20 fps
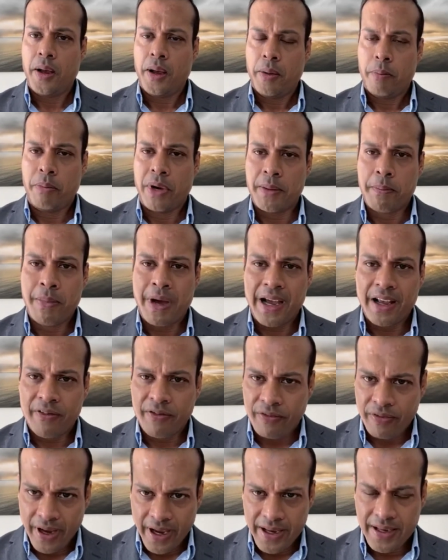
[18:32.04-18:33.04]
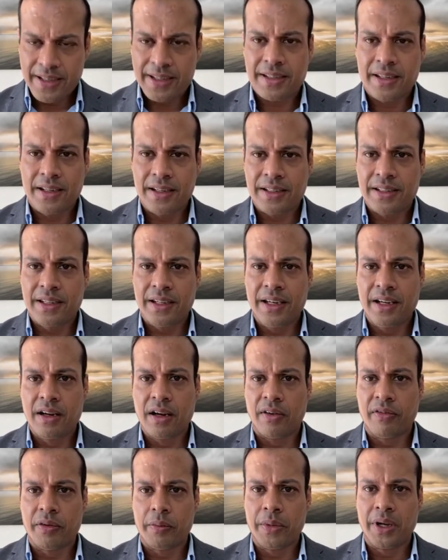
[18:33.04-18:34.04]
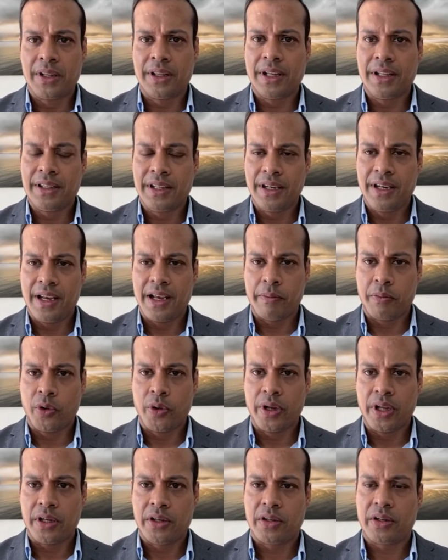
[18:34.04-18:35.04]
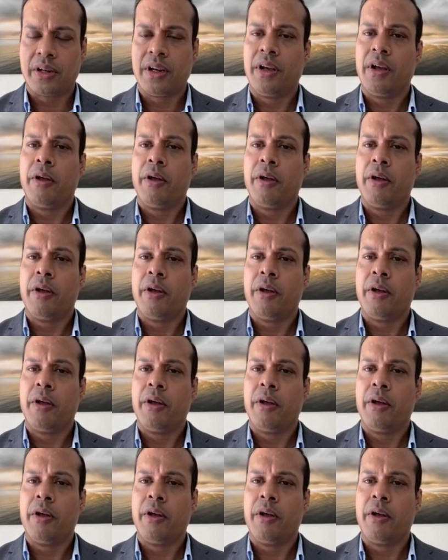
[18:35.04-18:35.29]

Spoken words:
But my advice is to the government and to the MOH